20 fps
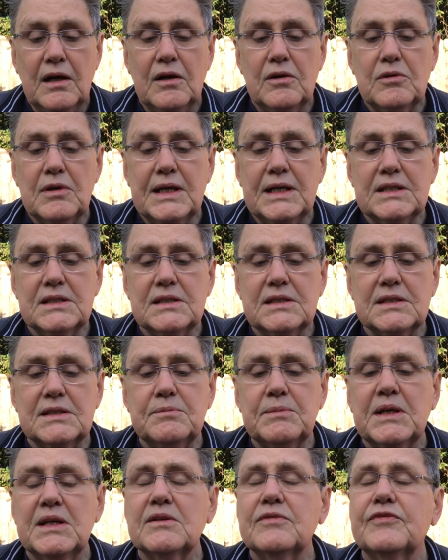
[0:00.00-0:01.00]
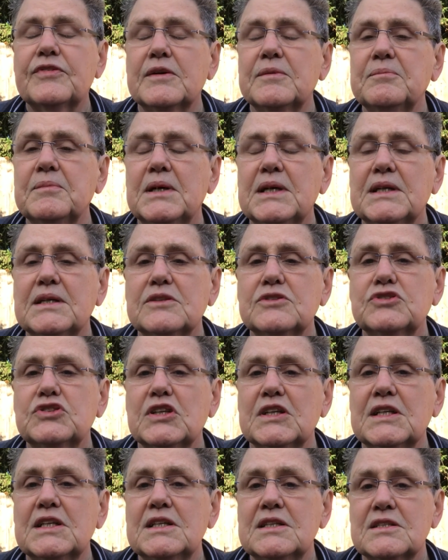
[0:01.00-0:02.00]
Oh, I had an email from uh,
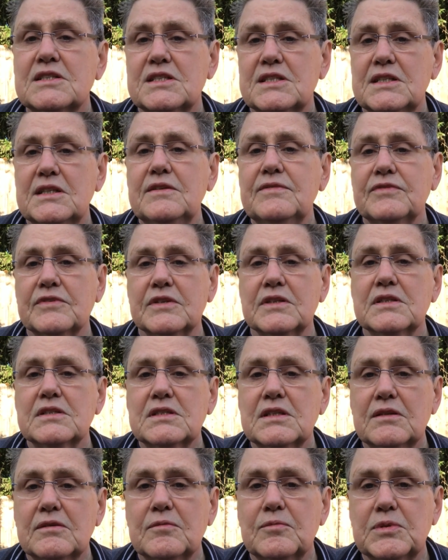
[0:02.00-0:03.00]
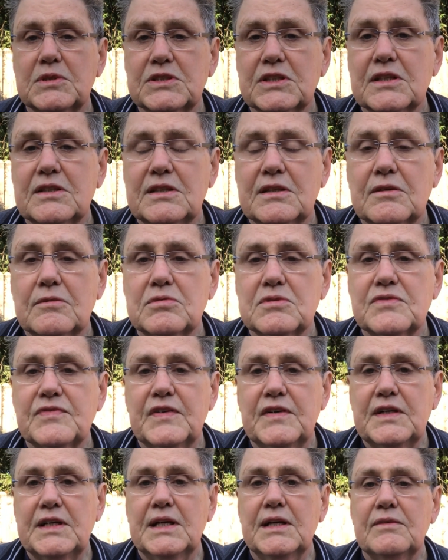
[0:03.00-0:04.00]
Janine Stevens, which I think was
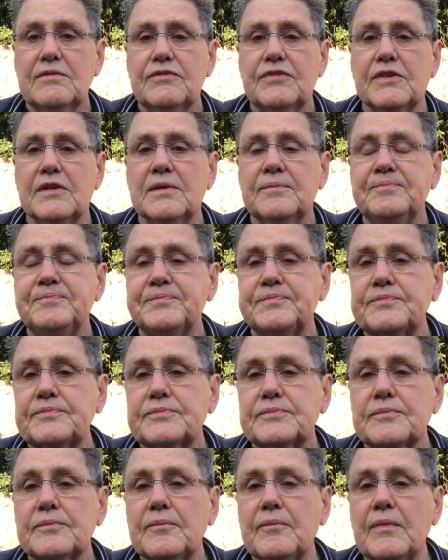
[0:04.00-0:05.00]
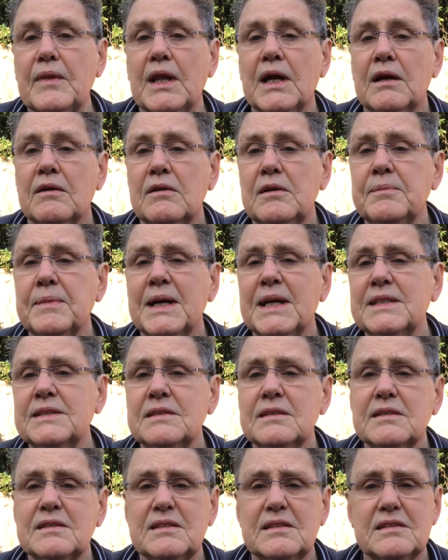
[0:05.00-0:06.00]
very helpful a
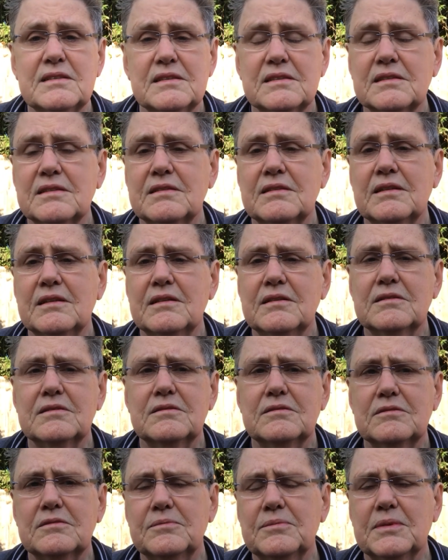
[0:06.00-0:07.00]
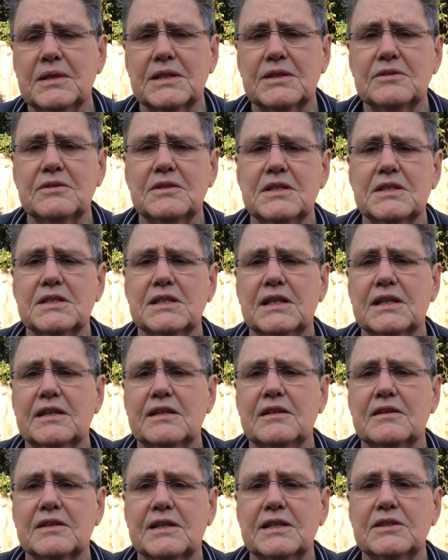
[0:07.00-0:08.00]
reminder that, oh my goodness, I
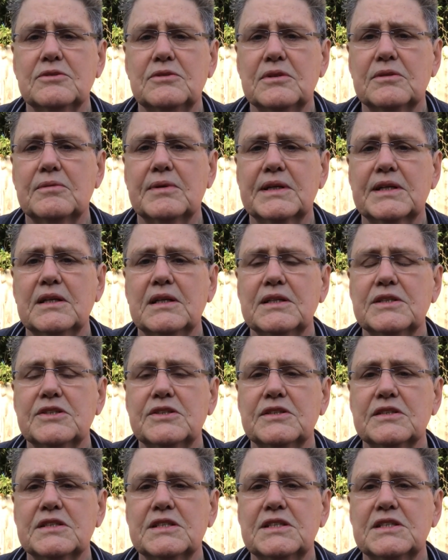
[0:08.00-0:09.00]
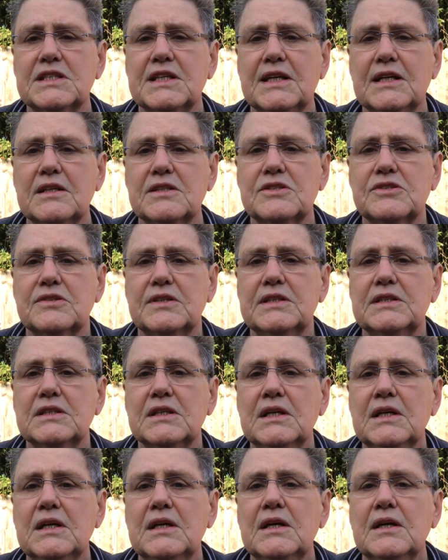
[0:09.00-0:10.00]
can't get all the regulations entirely straight,
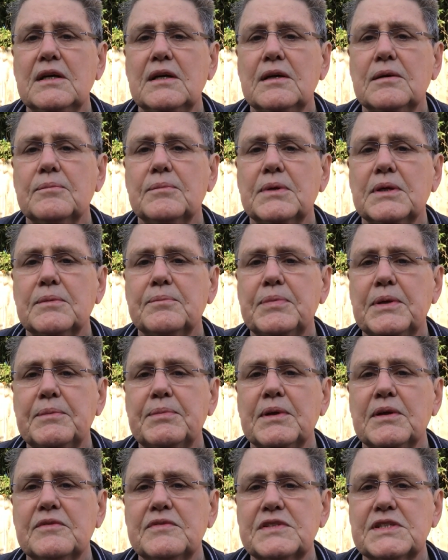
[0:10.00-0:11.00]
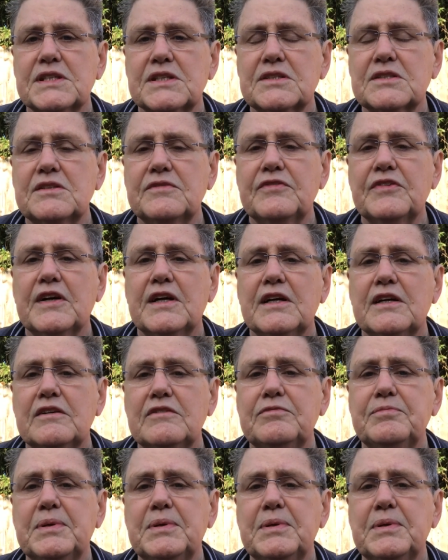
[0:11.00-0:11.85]
but people over 65,